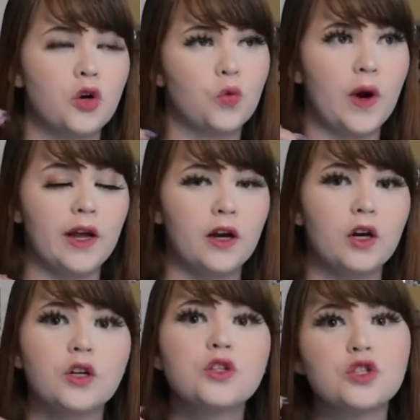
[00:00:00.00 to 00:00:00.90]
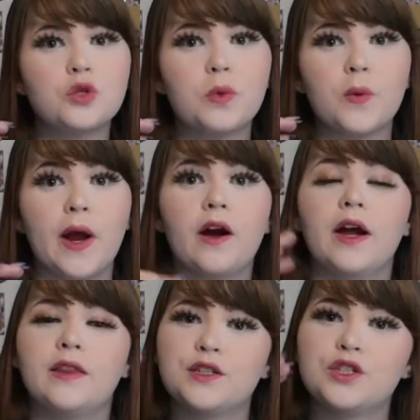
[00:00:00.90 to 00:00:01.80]
rare, super rare,
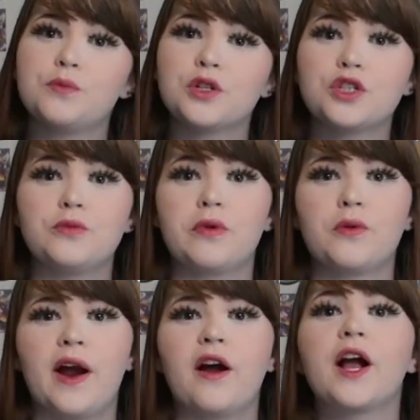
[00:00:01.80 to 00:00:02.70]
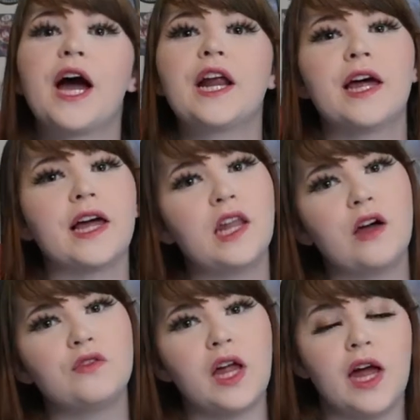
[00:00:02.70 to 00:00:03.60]
and then super rare, kind of like
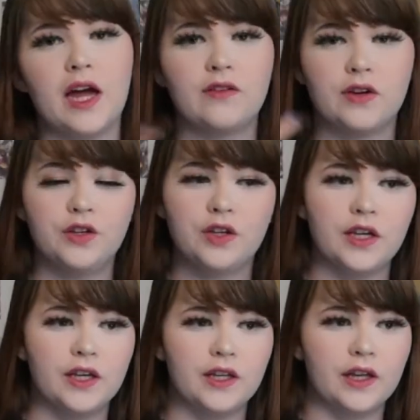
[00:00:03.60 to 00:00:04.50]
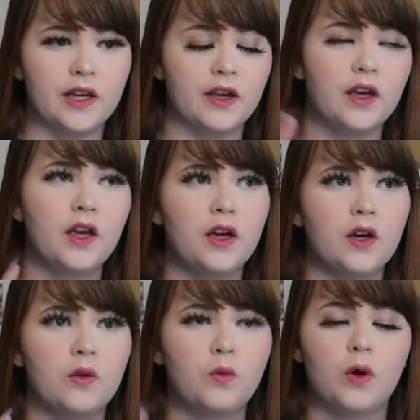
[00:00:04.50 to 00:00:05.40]
Love Live, how you can get like,
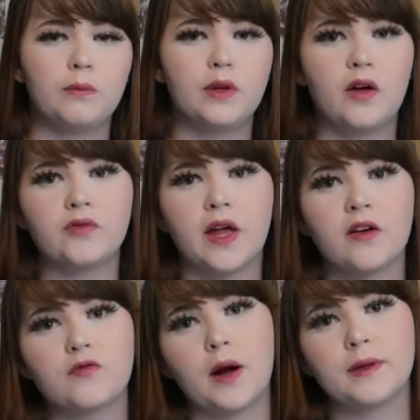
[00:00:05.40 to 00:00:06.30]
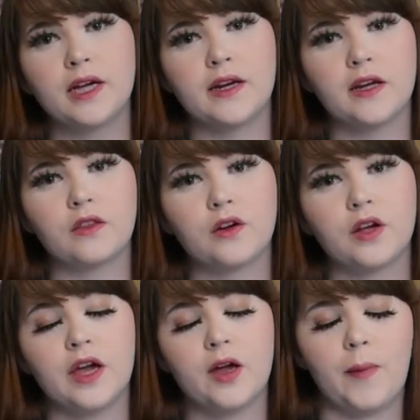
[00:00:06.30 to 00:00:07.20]
well, Love Live, probably any other
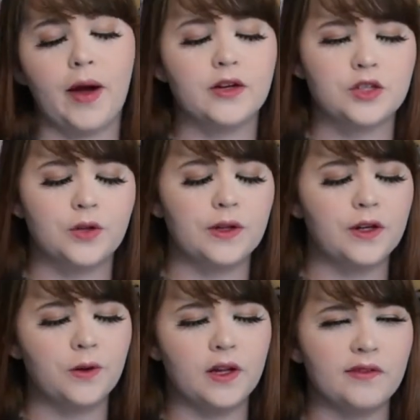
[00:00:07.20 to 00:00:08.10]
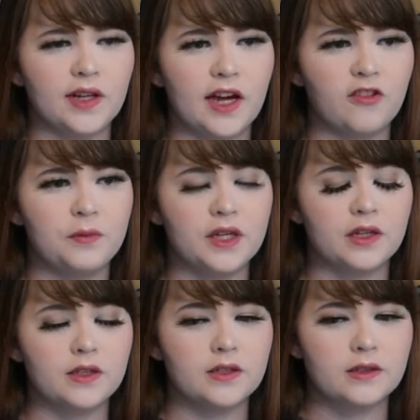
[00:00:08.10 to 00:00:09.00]
game, I just only know Love Live
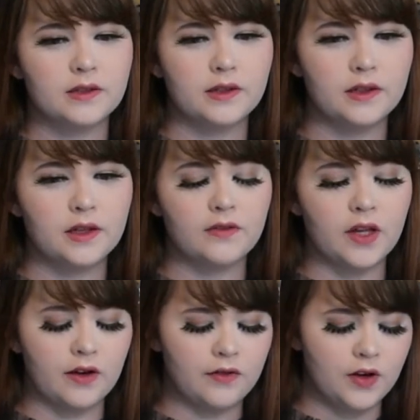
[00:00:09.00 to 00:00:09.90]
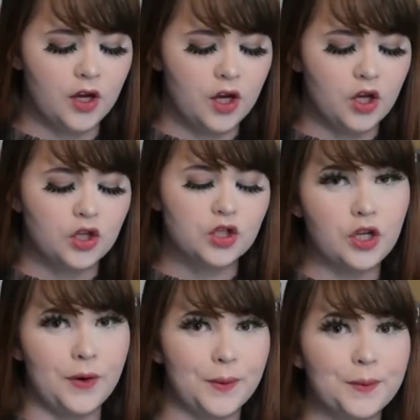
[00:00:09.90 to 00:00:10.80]
because Love Live.
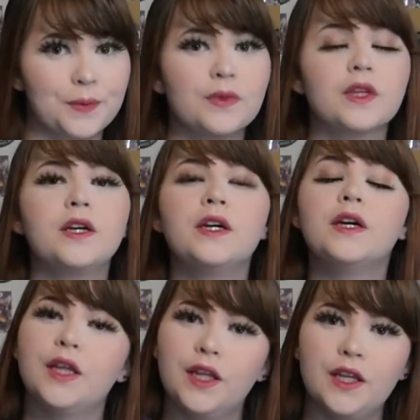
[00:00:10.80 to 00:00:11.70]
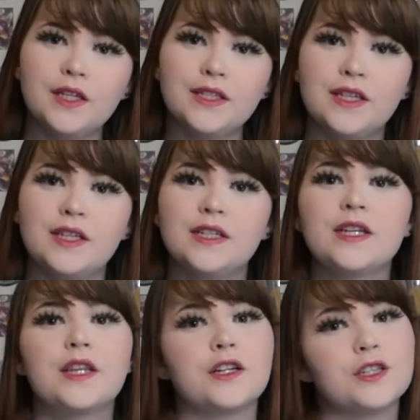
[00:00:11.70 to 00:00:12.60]
So, this is
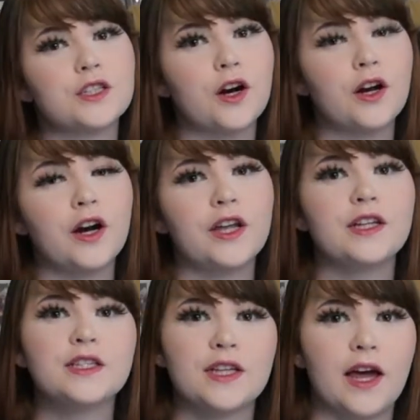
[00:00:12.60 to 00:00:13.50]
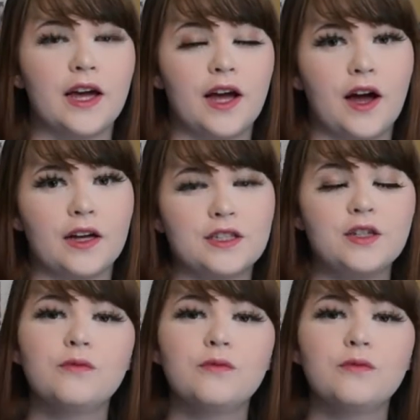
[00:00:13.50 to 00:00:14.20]
their Star Guardian Xayah costume